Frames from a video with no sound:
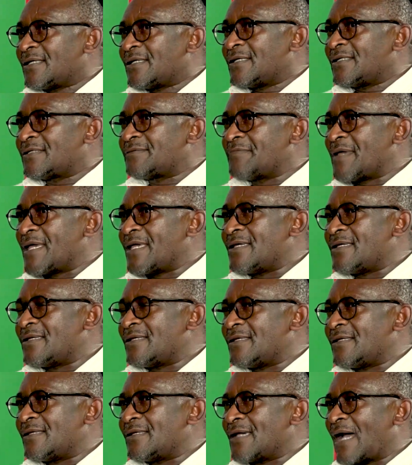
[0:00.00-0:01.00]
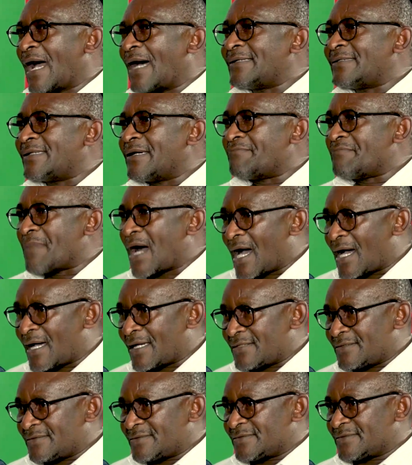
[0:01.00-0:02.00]
it may
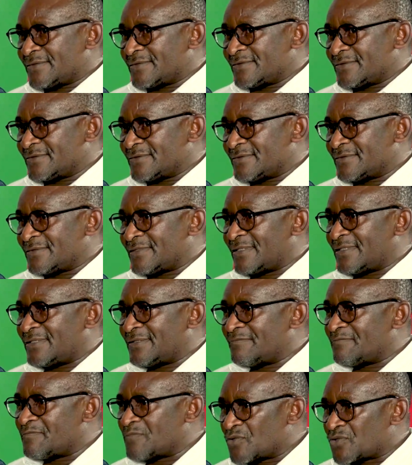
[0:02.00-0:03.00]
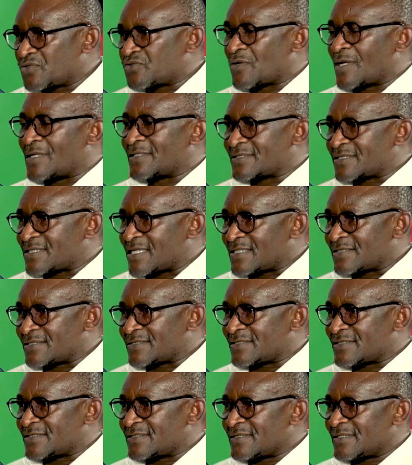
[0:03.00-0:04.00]
undermine the mutual
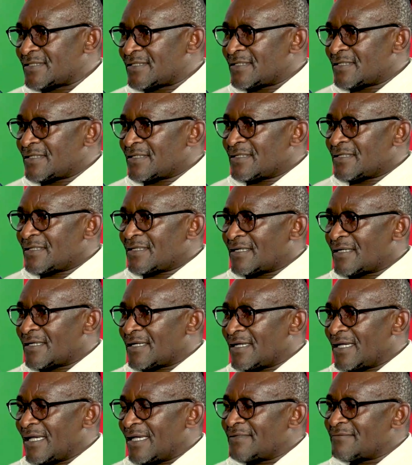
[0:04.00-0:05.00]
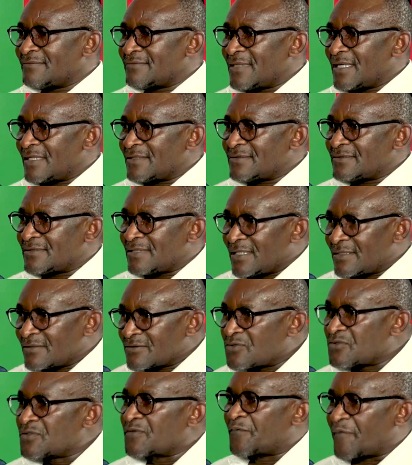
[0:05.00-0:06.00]
trust
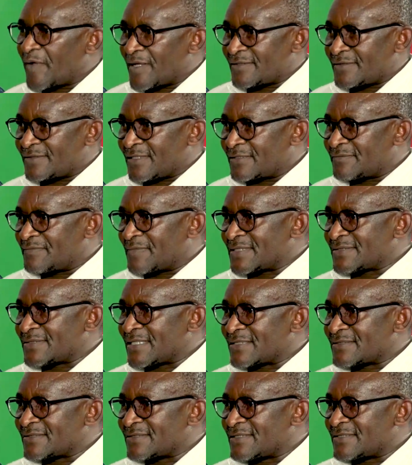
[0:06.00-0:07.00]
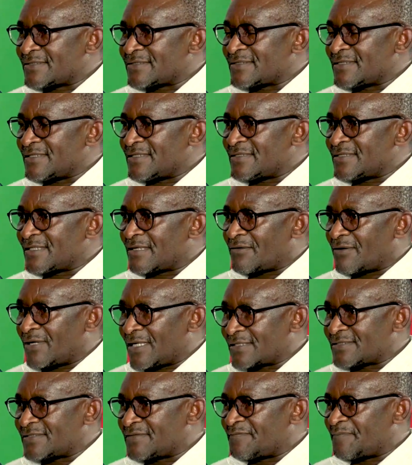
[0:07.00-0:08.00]
and good faith that must exist in a
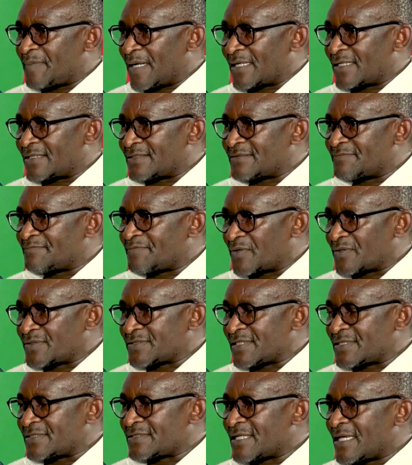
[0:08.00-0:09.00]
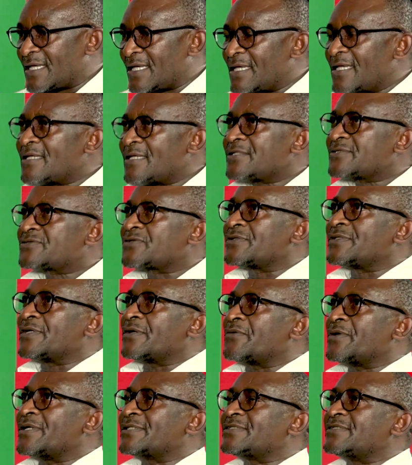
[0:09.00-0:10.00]
collective bargaining process. So the
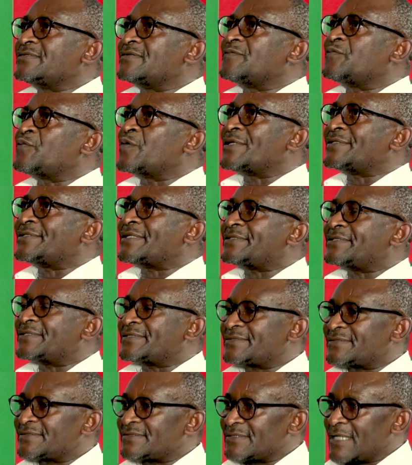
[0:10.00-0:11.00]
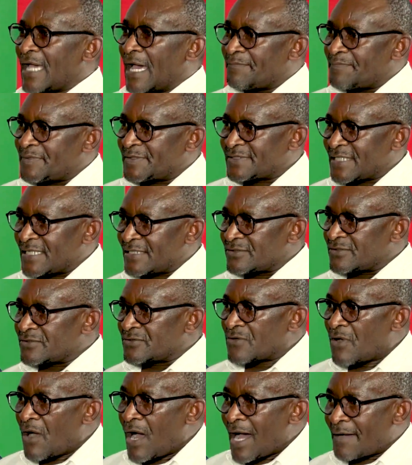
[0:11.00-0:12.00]
question of whether there's appetite or
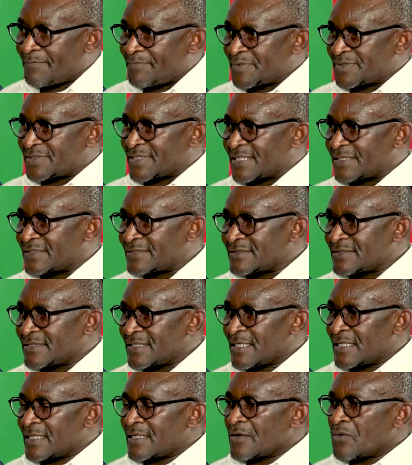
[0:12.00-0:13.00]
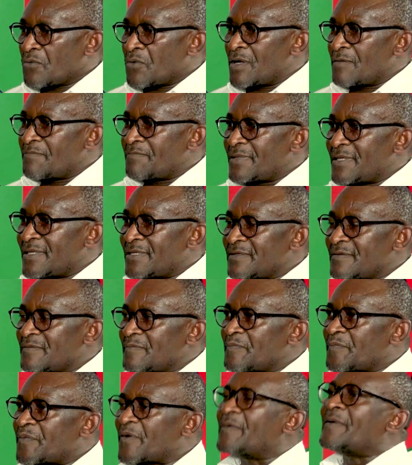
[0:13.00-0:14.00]
no appetite will be
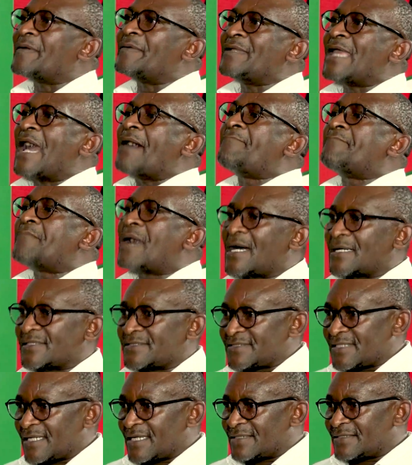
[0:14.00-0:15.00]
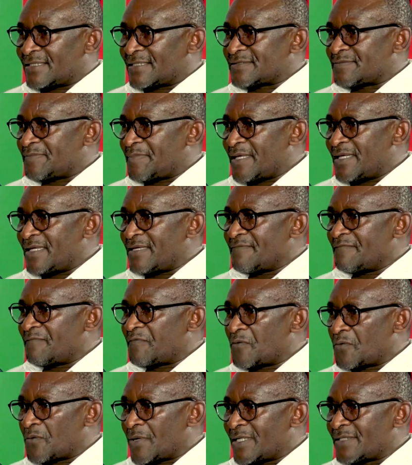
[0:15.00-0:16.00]
probably, amongst others, be
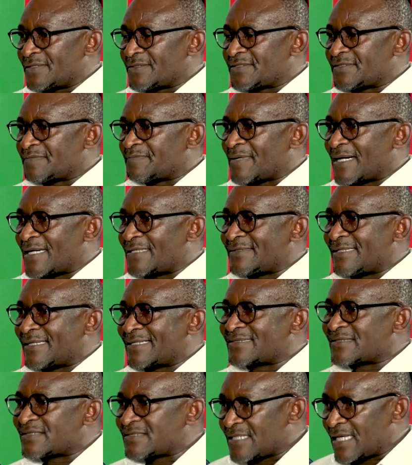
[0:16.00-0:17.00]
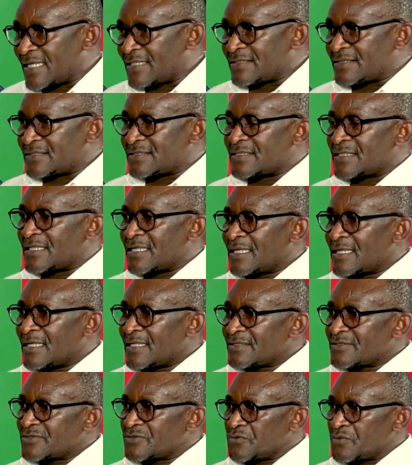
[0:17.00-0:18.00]
influenced by the extent
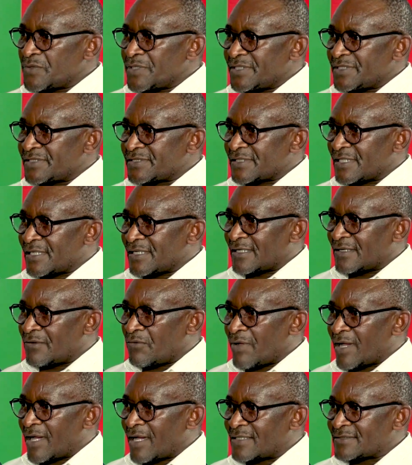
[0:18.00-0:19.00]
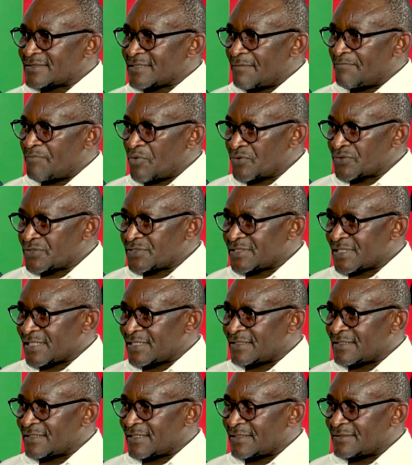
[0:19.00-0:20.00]
to which workers are pushed
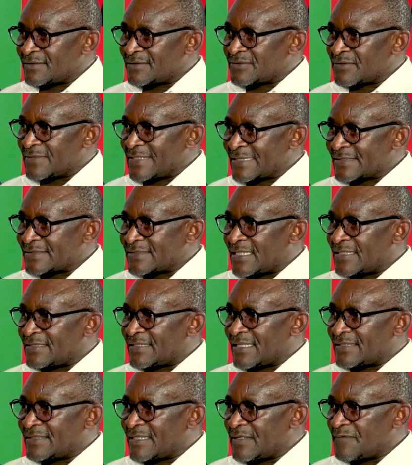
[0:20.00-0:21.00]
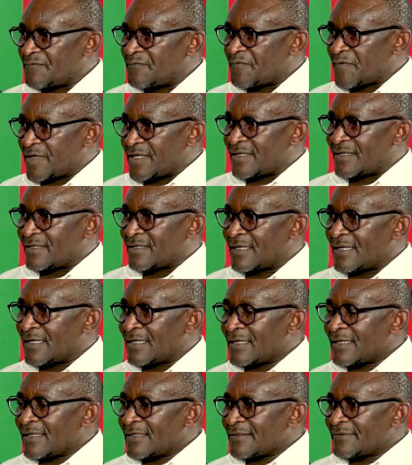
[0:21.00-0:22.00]
and to the extent that they feel
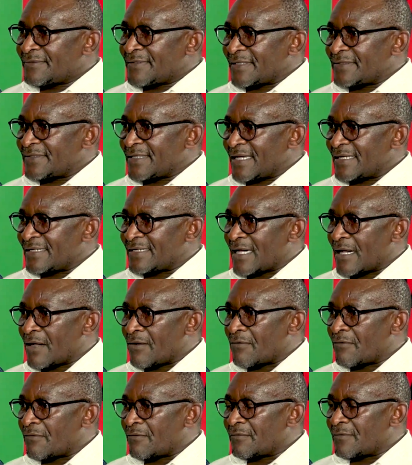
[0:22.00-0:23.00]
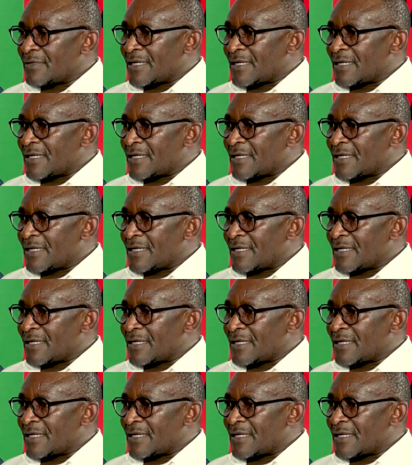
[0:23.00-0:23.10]
that they are now